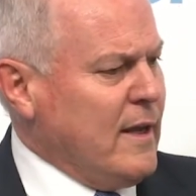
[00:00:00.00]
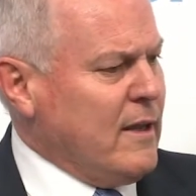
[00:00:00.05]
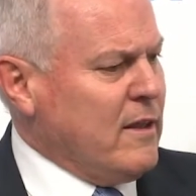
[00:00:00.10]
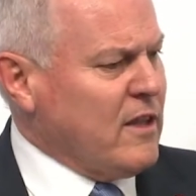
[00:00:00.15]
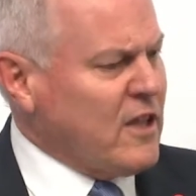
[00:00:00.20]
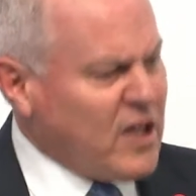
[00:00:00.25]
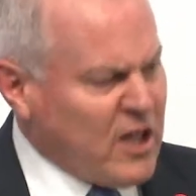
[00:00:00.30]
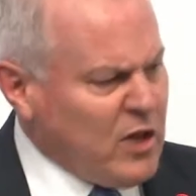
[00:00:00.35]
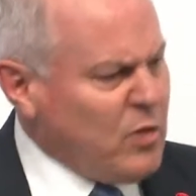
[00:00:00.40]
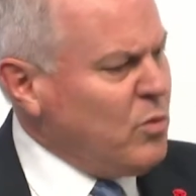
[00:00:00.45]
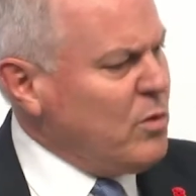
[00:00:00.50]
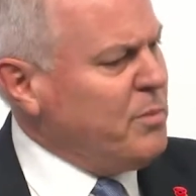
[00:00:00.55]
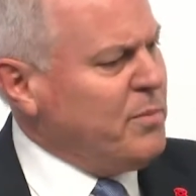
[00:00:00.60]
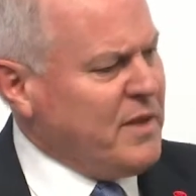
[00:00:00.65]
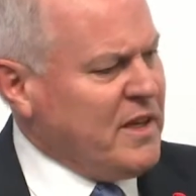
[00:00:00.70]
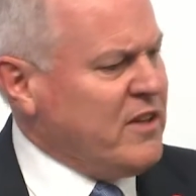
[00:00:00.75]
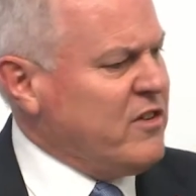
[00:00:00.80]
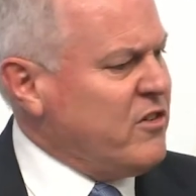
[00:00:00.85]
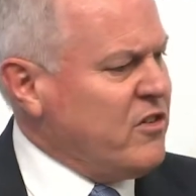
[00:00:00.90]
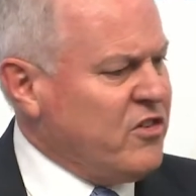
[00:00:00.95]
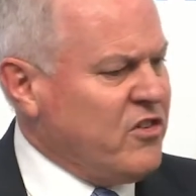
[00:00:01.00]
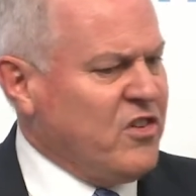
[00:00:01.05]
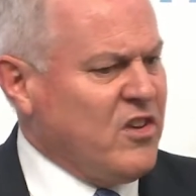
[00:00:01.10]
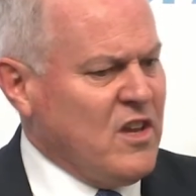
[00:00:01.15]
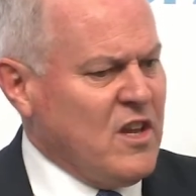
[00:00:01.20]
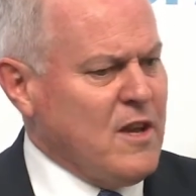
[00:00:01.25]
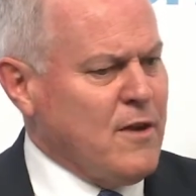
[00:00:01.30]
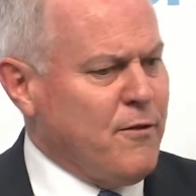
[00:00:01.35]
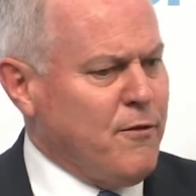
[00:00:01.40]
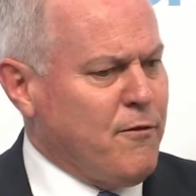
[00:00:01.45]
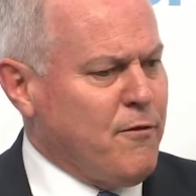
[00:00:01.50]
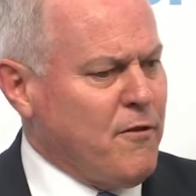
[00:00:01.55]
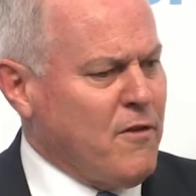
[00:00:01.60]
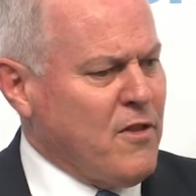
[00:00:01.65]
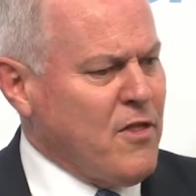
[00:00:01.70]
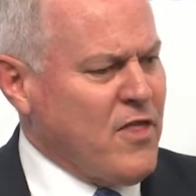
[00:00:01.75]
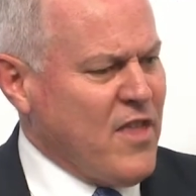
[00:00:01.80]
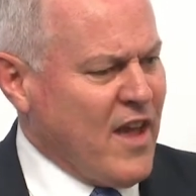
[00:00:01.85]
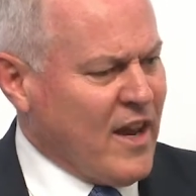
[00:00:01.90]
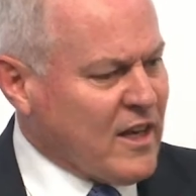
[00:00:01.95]
The key will be to see if
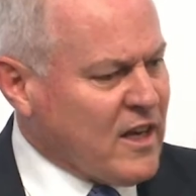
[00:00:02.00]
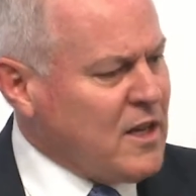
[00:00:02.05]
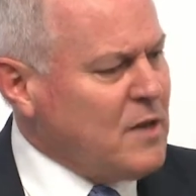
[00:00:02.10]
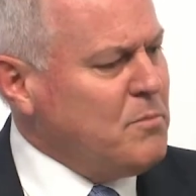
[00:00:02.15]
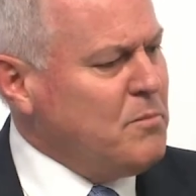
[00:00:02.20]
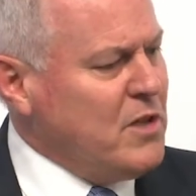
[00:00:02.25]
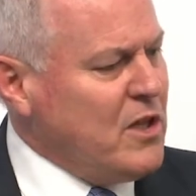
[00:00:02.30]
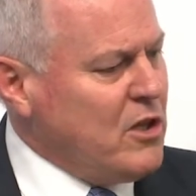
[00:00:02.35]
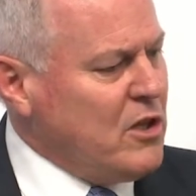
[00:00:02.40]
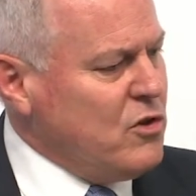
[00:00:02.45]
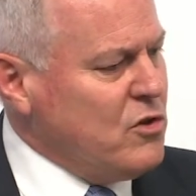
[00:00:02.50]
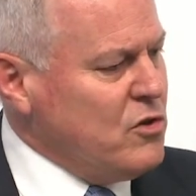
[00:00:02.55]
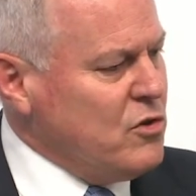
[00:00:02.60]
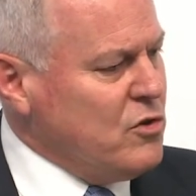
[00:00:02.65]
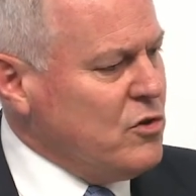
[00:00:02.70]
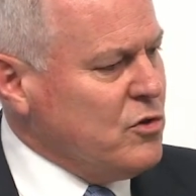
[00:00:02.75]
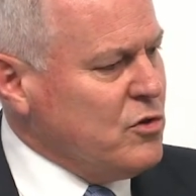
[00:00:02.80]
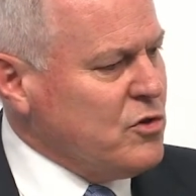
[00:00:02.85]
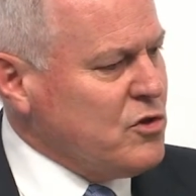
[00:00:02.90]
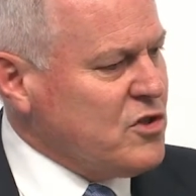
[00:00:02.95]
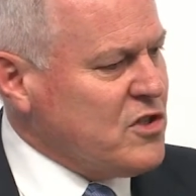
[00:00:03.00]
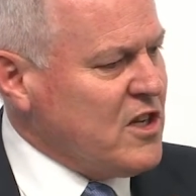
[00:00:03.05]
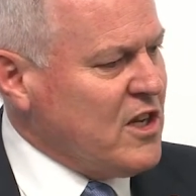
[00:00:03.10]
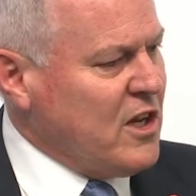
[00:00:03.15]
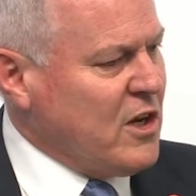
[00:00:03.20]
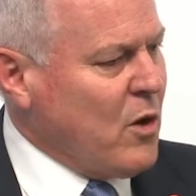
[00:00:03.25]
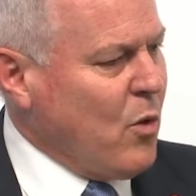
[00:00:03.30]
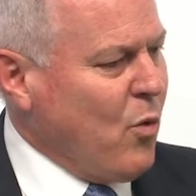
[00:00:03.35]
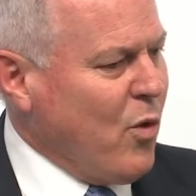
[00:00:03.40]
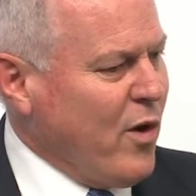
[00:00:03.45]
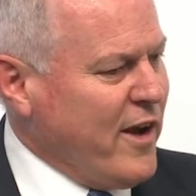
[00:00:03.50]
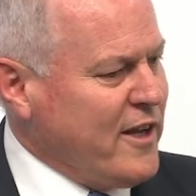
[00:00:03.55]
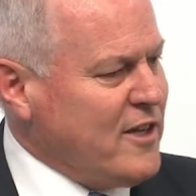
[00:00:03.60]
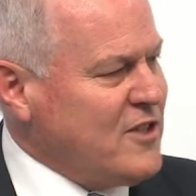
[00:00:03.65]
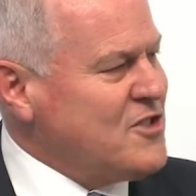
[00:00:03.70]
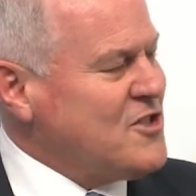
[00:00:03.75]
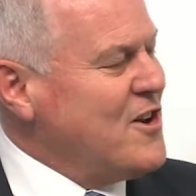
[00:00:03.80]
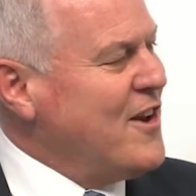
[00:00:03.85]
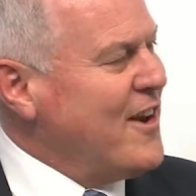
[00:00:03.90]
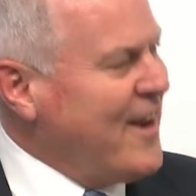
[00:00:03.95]
that can be used in a way
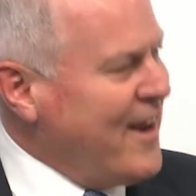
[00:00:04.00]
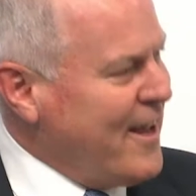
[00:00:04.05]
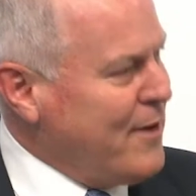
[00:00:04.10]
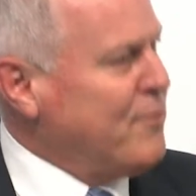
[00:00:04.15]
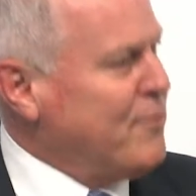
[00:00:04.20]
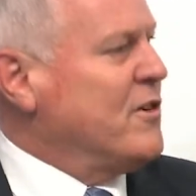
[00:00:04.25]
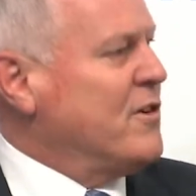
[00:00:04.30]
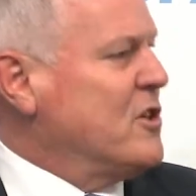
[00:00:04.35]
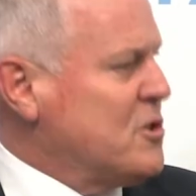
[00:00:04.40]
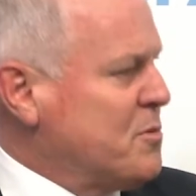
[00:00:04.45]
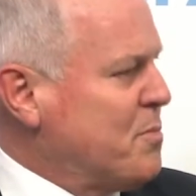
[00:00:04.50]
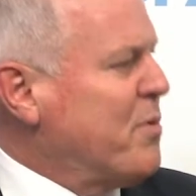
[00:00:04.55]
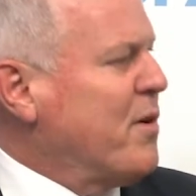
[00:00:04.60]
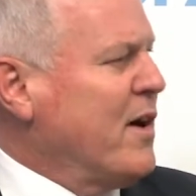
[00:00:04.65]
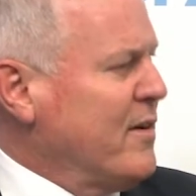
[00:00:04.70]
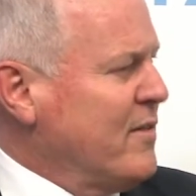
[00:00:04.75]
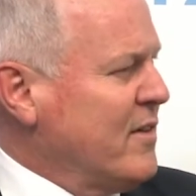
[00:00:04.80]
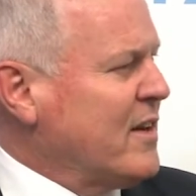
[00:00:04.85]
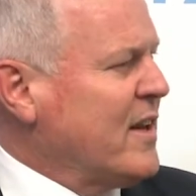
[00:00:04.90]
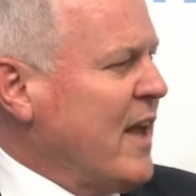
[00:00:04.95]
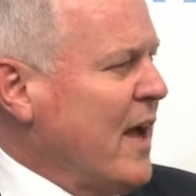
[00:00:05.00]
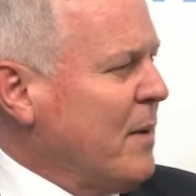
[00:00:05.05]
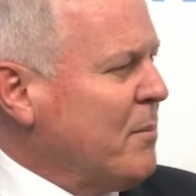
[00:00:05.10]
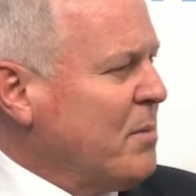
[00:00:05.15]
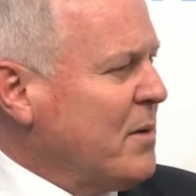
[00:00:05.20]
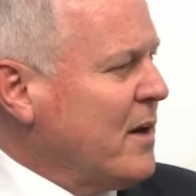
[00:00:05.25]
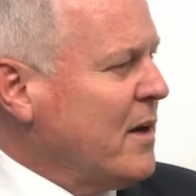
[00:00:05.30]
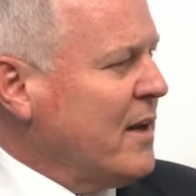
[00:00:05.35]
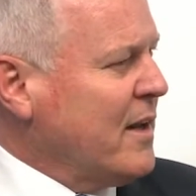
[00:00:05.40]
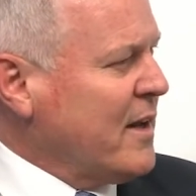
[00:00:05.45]
to leverage private capital.